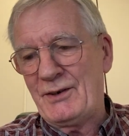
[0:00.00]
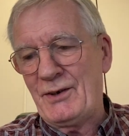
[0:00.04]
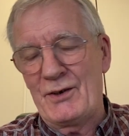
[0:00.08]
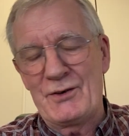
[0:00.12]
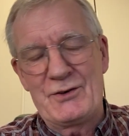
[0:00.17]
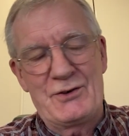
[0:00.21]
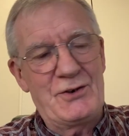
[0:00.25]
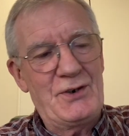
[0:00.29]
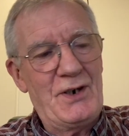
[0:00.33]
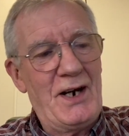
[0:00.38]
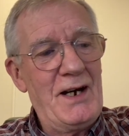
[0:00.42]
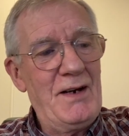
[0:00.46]

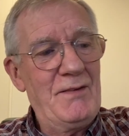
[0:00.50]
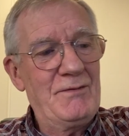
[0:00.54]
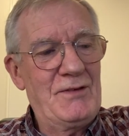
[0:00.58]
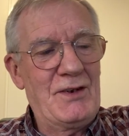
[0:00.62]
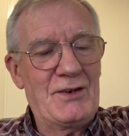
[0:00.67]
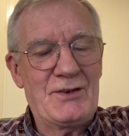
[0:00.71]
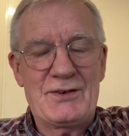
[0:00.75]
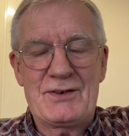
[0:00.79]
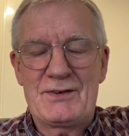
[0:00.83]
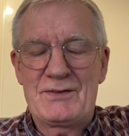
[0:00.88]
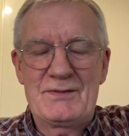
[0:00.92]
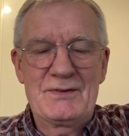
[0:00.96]
contrived
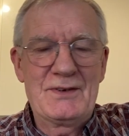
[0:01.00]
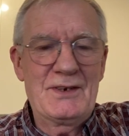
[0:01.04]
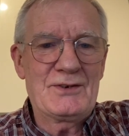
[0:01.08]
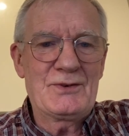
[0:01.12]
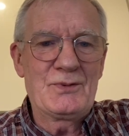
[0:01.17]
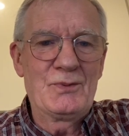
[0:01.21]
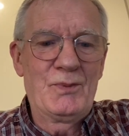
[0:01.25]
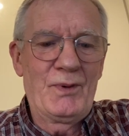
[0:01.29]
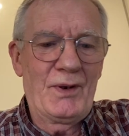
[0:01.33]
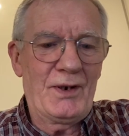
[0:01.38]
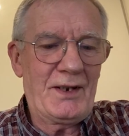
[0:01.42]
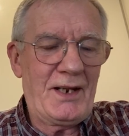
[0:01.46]

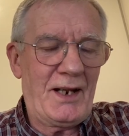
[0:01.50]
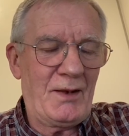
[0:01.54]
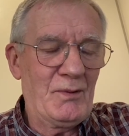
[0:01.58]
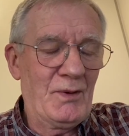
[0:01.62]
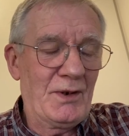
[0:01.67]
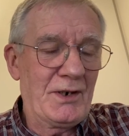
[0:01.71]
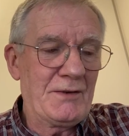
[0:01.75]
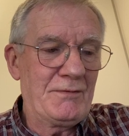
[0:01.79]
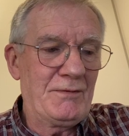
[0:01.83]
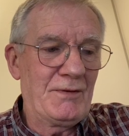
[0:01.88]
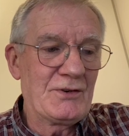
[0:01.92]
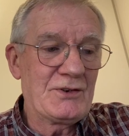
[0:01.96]
that
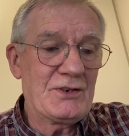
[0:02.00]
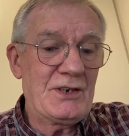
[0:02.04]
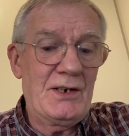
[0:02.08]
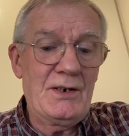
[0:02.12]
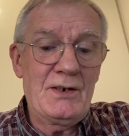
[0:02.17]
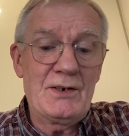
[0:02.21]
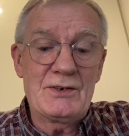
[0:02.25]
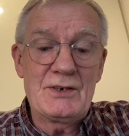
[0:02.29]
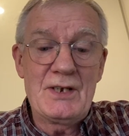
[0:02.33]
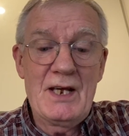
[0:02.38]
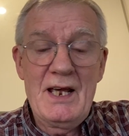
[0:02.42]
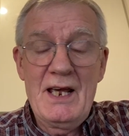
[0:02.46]
wonderful
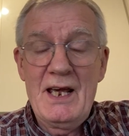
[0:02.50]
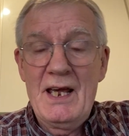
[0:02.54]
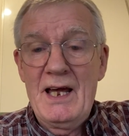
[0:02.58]
series.